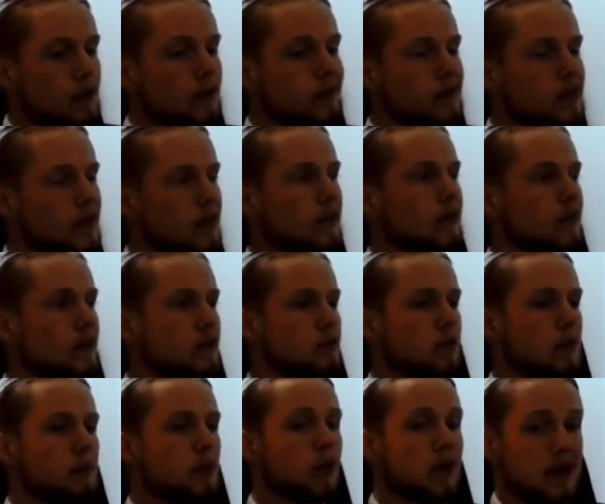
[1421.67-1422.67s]
this
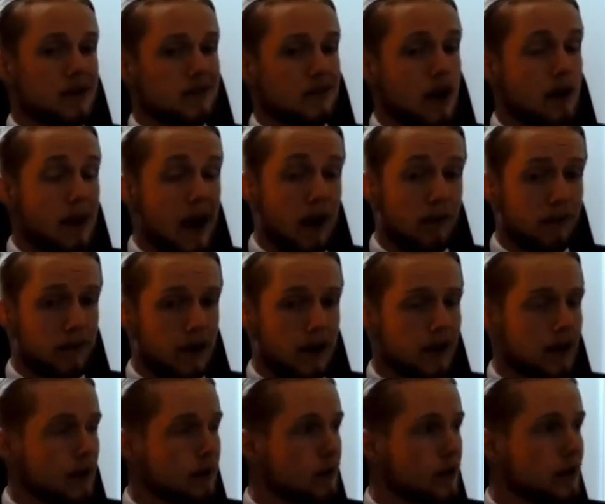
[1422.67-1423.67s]
report, it's come out
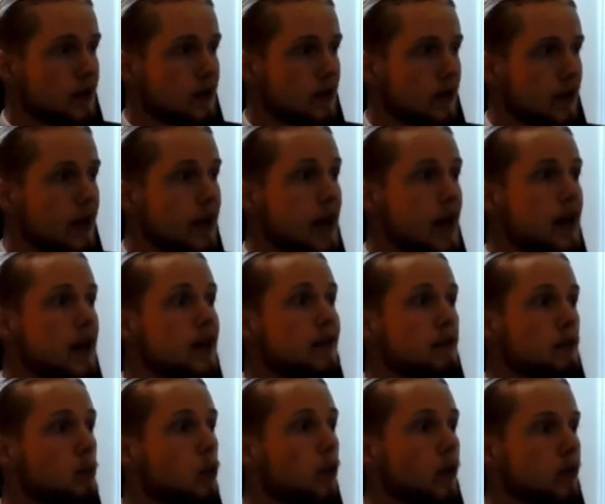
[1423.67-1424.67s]
fairly recently, and
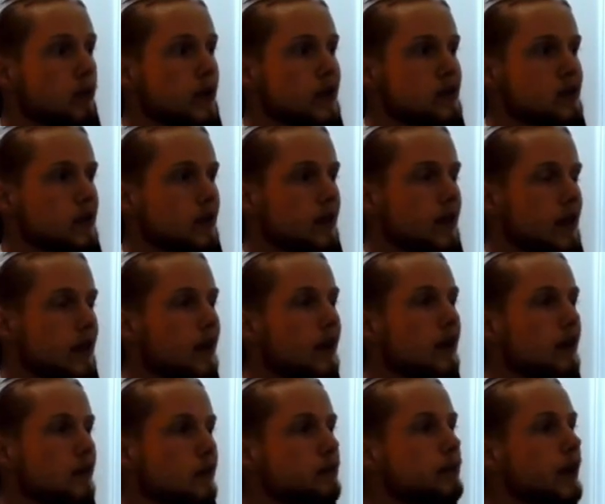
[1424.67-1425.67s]
even more recently that
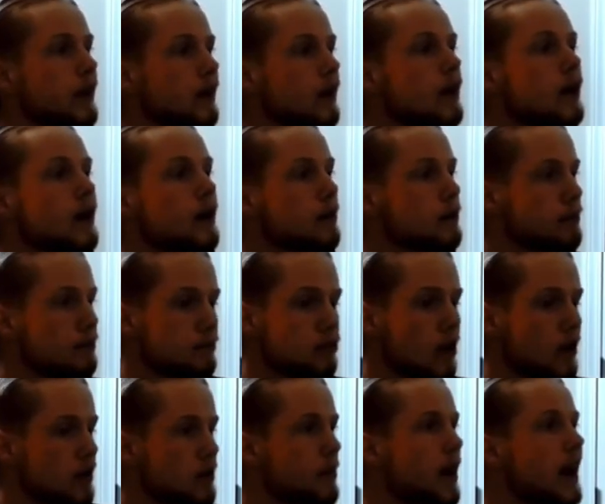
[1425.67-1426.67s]
it's been
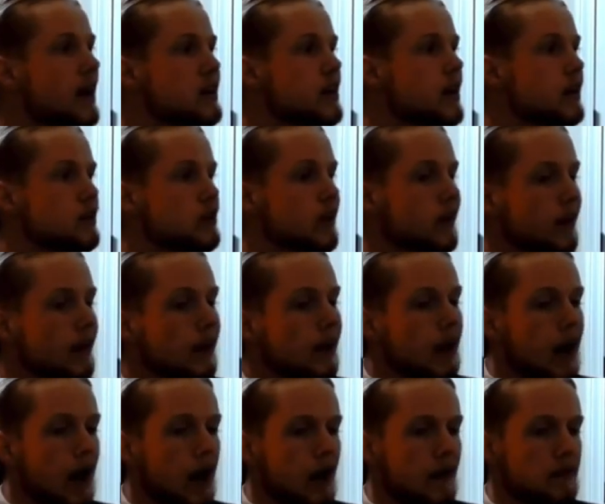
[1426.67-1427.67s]
brought to my attention.
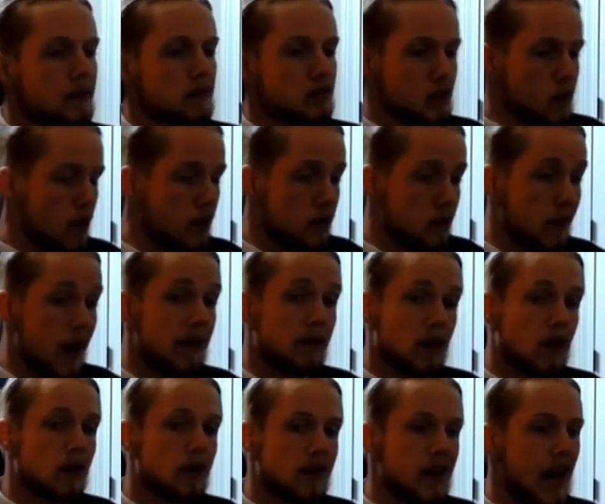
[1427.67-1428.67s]
So we
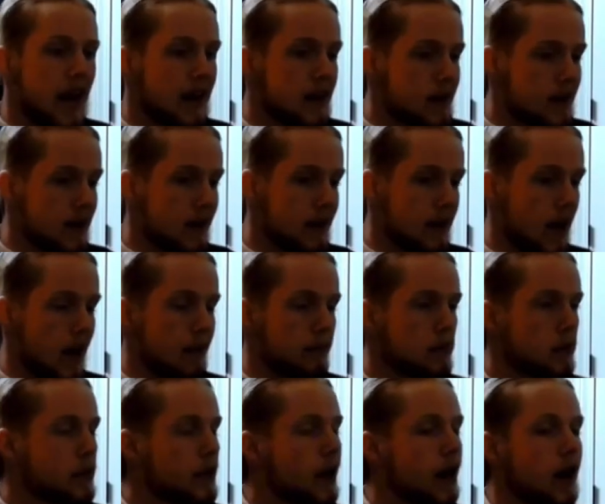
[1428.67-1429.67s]
haven't looked at it in
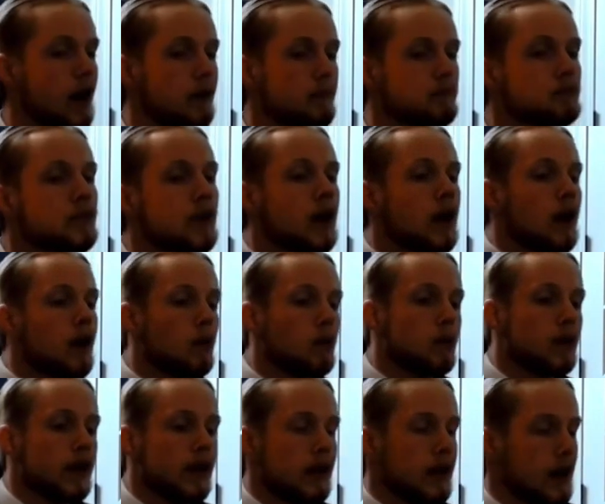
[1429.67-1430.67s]
depth.
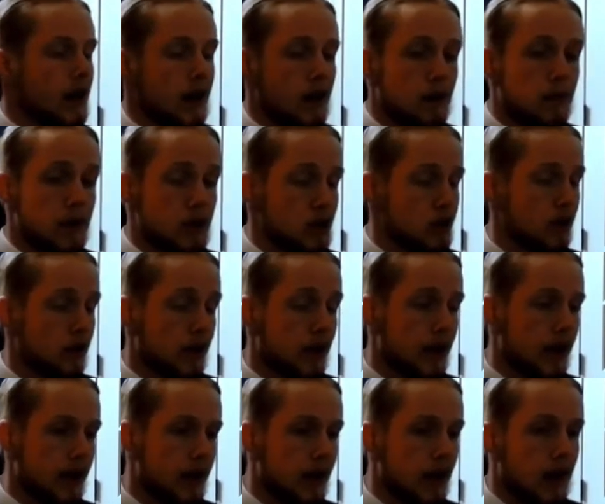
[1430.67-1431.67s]
We
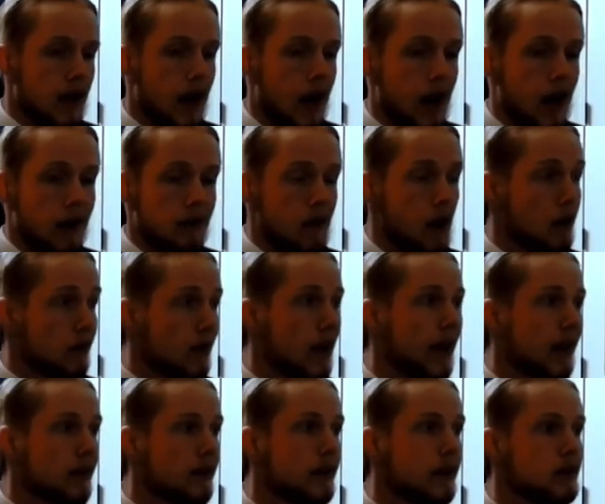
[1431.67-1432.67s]
certainly are
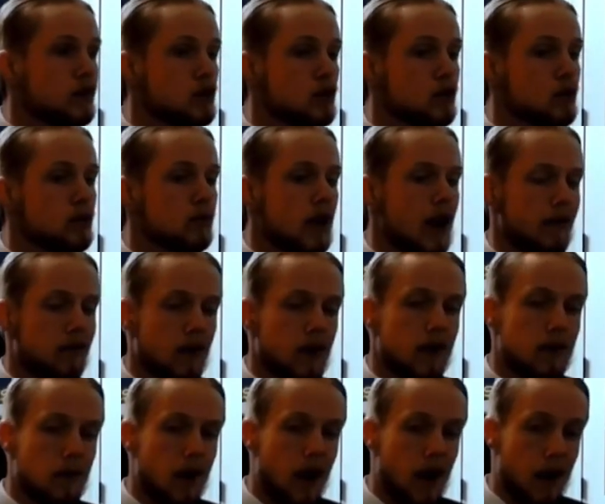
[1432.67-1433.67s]
likely to cover
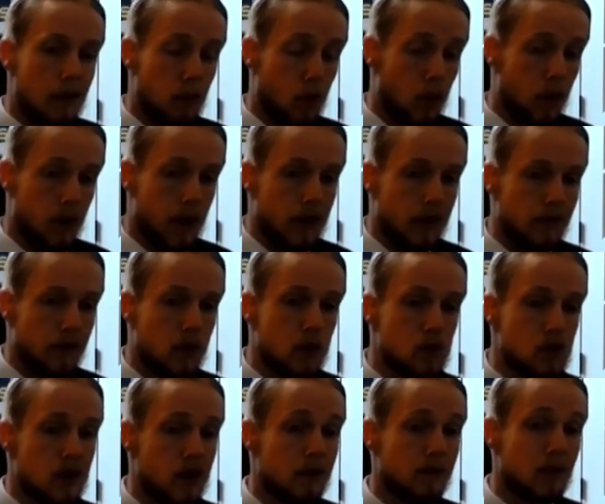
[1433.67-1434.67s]
it more in the
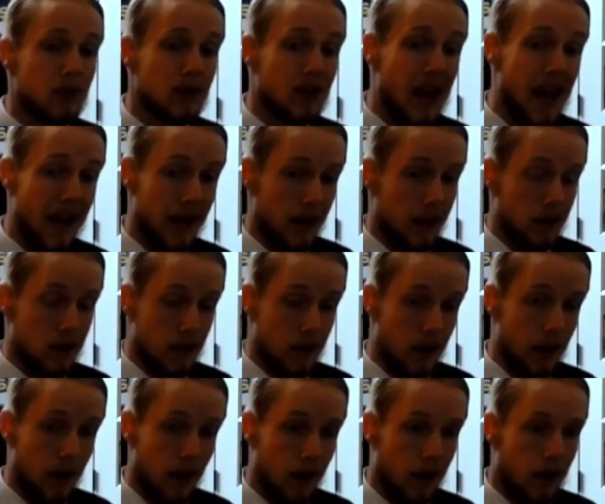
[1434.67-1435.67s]
future, and if you'd like to
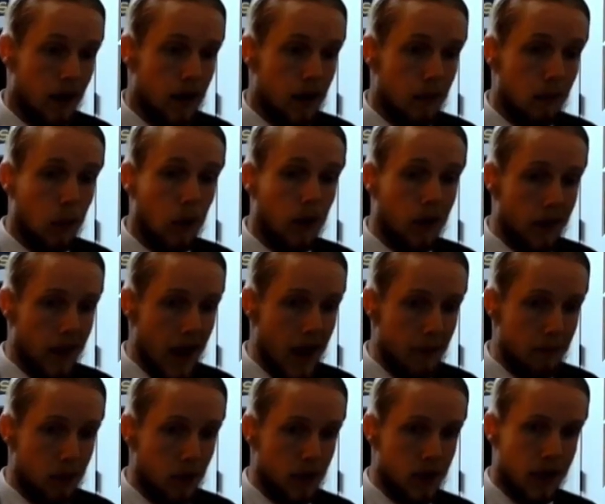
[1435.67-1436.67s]
hear more on
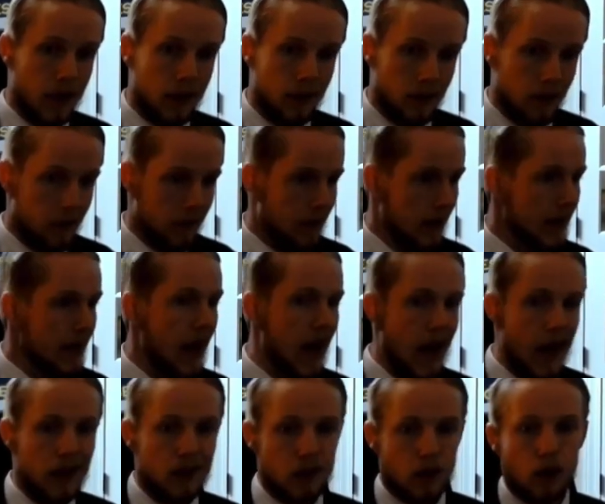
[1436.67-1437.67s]
that particularly,
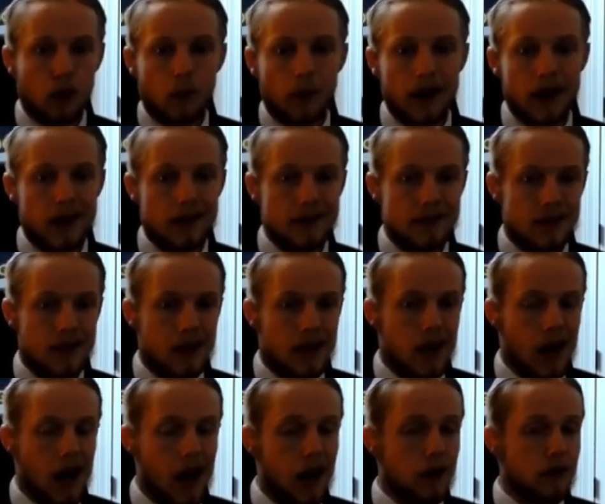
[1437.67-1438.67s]
as always,
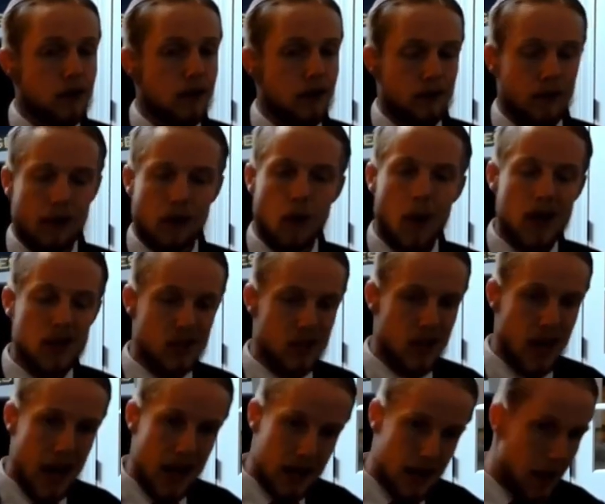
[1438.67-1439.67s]
you can request
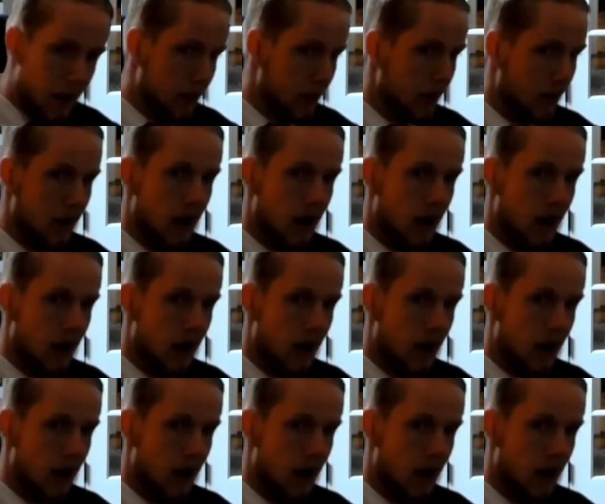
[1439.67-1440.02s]
that down in the